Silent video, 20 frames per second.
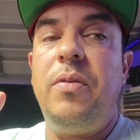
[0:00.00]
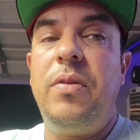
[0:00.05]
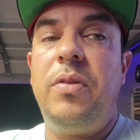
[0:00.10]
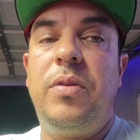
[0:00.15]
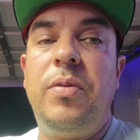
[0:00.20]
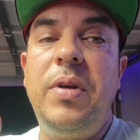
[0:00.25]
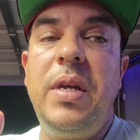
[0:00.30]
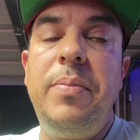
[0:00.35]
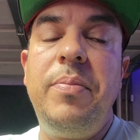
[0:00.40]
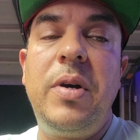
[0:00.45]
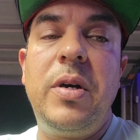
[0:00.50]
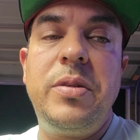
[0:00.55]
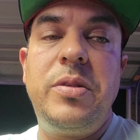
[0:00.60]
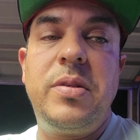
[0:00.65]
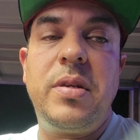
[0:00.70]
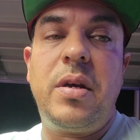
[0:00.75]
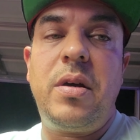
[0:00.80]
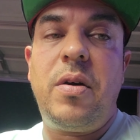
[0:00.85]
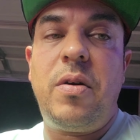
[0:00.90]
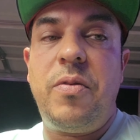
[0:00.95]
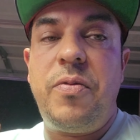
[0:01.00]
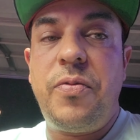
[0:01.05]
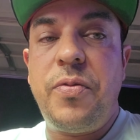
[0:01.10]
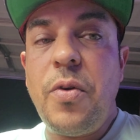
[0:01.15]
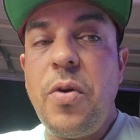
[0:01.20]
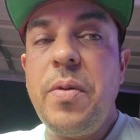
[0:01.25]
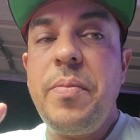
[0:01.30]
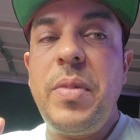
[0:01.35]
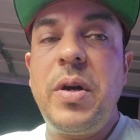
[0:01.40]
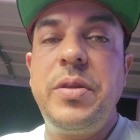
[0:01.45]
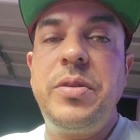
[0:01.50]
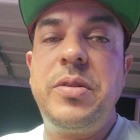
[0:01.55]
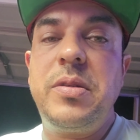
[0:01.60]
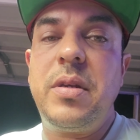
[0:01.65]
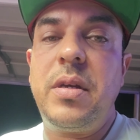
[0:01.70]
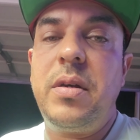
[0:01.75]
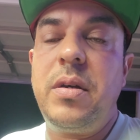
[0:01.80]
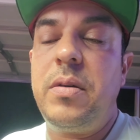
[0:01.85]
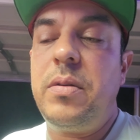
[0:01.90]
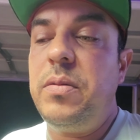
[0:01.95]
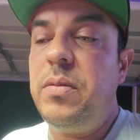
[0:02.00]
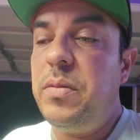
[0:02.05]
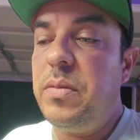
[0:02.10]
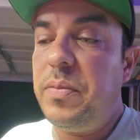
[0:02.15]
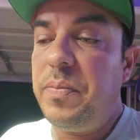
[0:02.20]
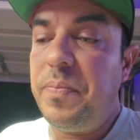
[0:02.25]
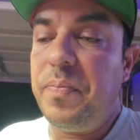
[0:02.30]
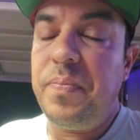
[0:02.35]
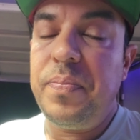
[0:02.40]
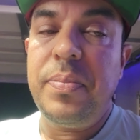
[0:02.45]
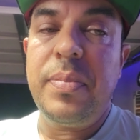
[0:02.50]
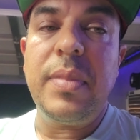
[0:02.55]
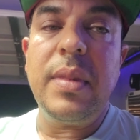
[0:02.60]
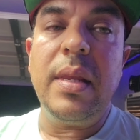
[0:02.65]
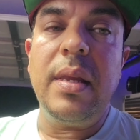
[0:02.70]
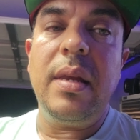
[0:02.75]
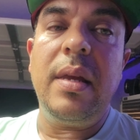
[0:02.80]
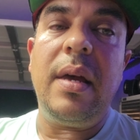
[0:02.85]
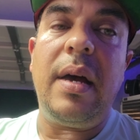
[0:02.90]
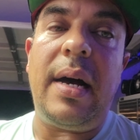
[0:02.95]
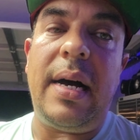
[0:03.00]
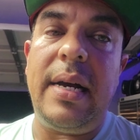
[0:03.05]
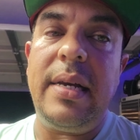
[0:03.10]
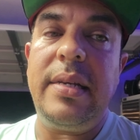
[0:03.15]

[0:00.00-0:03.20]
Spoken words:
3 months ago, 4 months ago, I